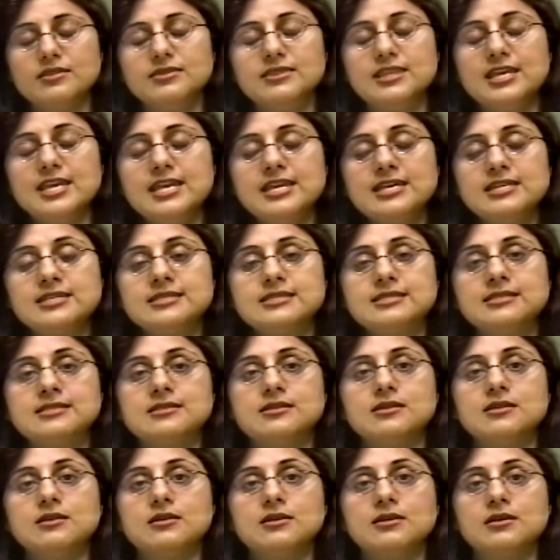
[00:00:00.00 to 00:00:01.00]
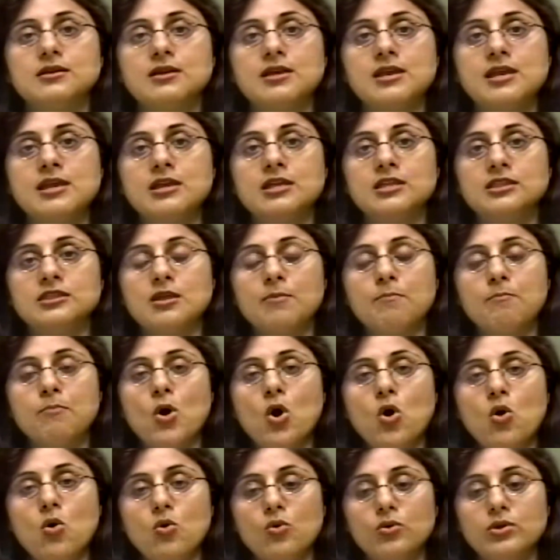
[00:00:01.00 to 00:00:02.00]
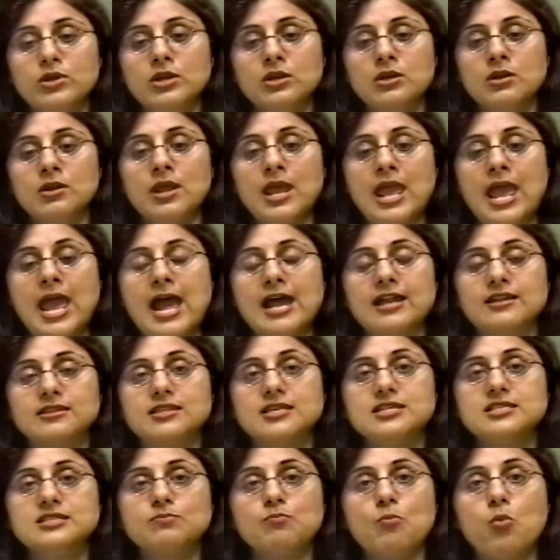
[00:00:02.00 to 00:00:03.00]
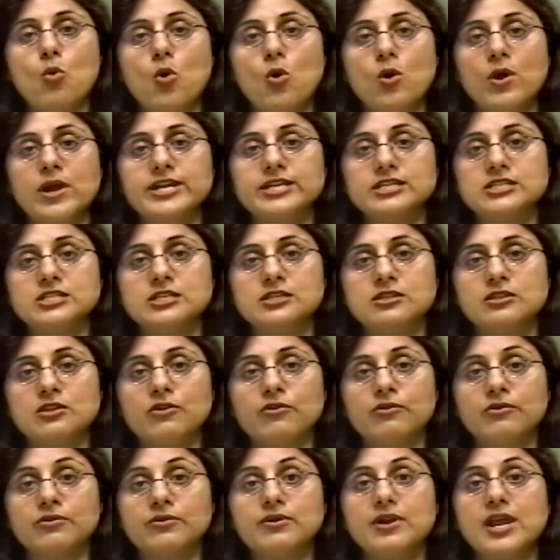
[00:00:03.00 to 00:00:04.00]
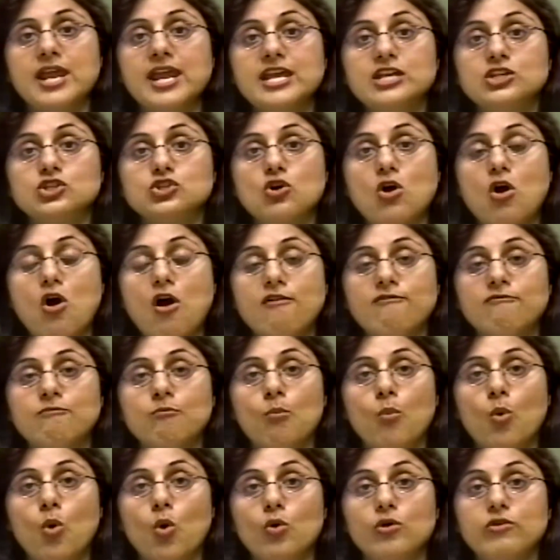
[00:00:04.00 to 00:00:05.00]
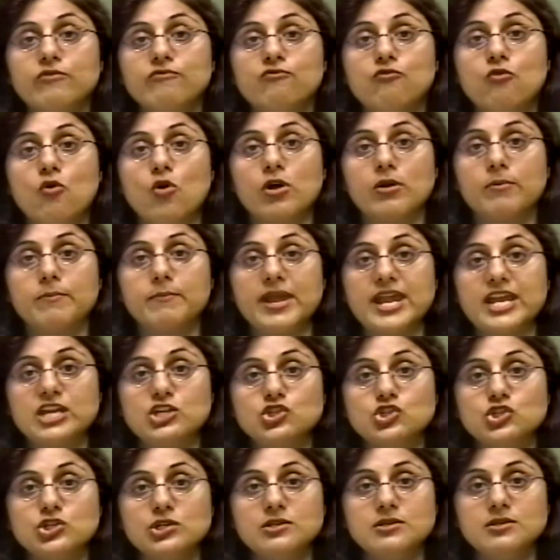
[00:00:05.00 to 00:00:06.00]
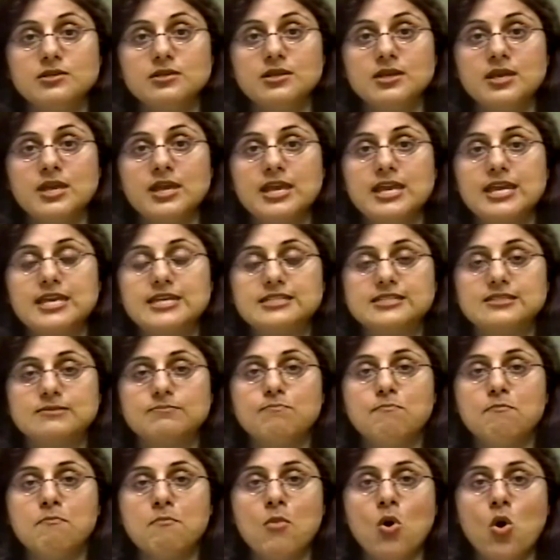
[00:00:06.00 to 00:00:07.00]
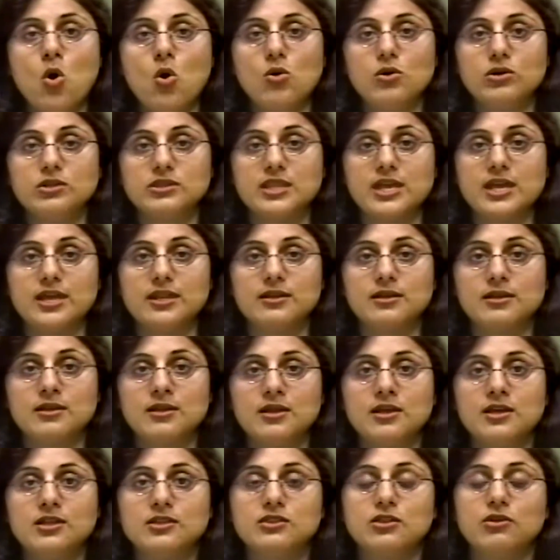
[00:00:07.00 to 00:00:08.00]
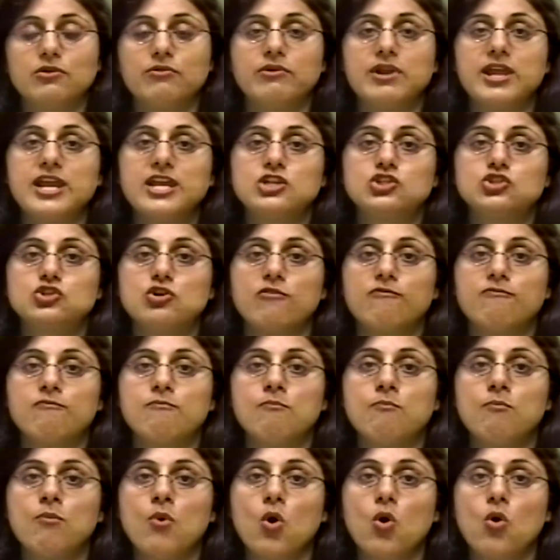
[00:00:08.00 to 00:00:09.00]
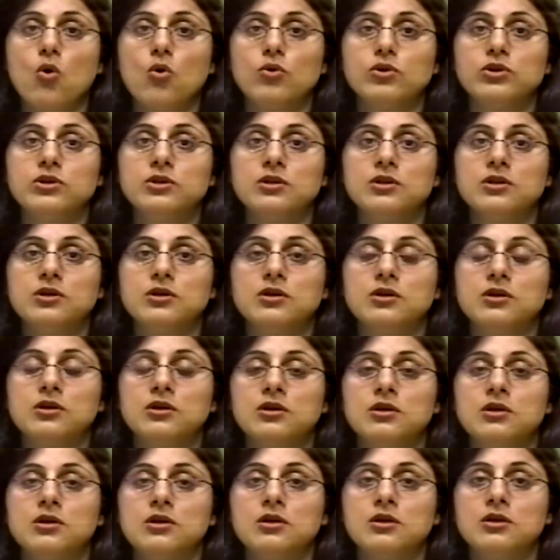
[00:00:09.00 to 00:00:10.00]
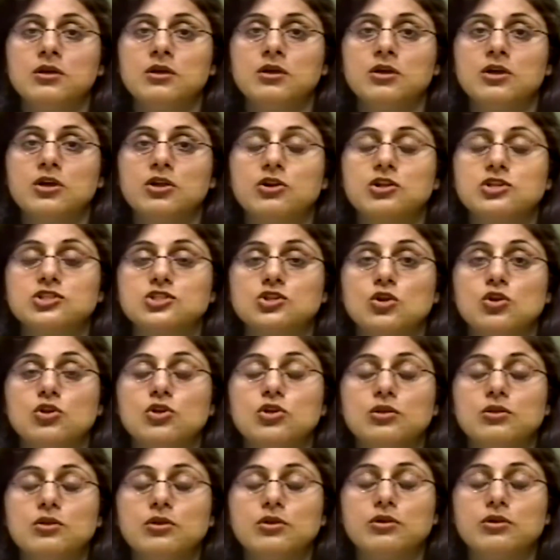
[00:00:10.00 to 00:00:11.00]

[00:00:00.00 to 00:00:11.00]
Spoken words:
The bone, at this point, the rate of bone formation is more than the rate of bone resolution.